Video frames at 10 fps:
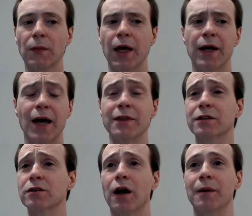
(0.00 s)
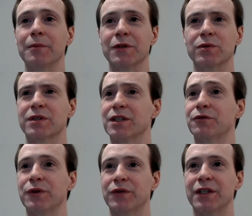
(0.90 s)
And at the time, this was in the
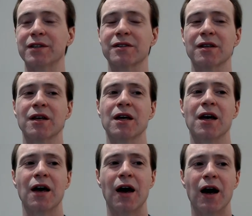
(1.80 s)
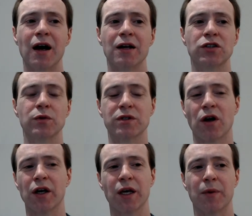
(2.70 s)
50s, she was
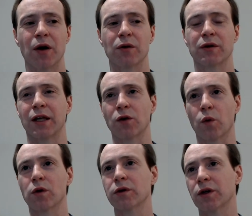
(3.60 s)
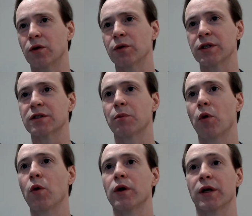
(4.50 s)
talking about that the world could only
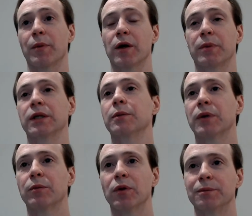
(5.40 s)
support about 1 billion people.